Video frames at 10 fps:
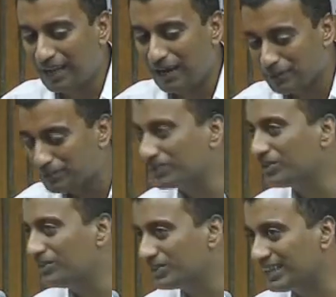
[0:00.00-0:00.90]
I'm just
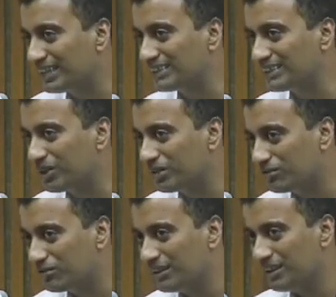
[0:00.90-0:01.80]
going to use that as a
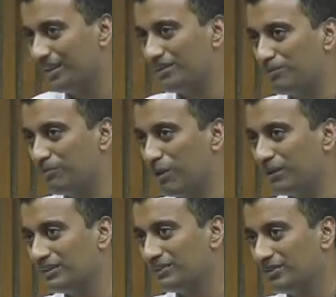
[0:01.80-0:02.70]
sort of
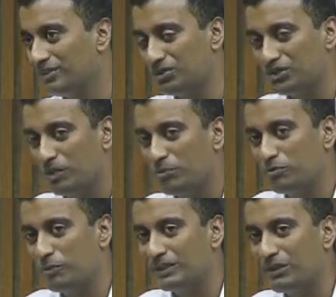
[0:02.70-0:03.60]
point to jump
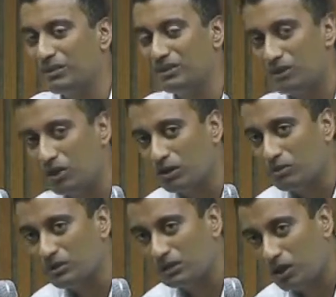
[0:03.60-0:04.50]
off, because I want to talk
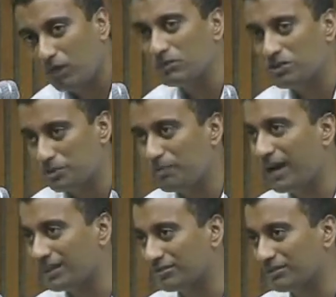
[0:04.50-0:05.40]
about the commons
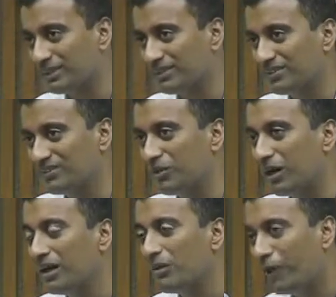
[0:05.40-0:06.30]
part of it. You know,
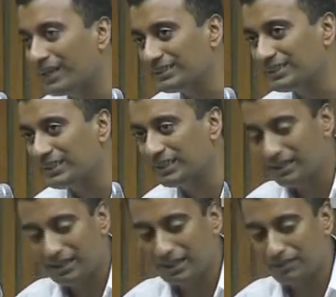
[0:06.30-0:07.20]
why does he
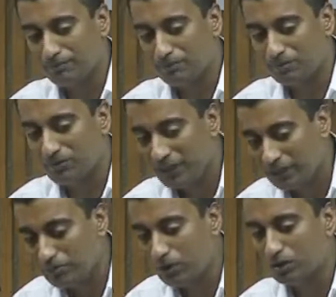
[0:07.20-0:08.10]

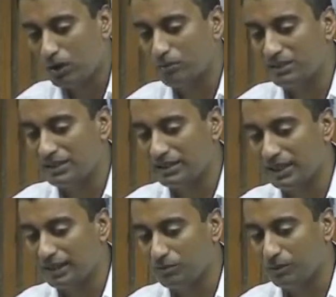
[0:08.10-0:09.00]
think about commons in
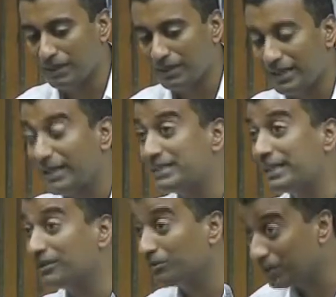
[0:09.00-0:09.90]
that way? Is
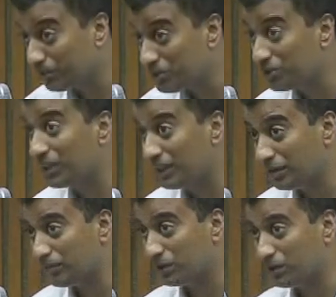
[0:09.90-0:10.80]
that the way we should think
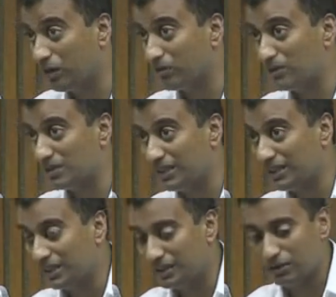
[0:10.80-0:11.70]
about commons
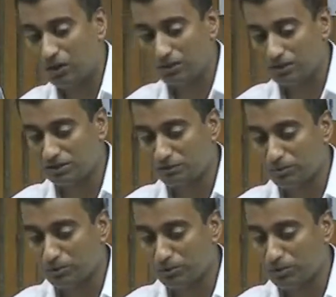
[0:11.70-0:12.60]
in the context of
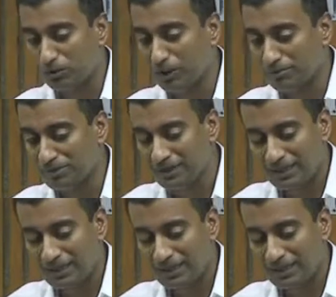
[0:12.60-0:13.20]
computer programs?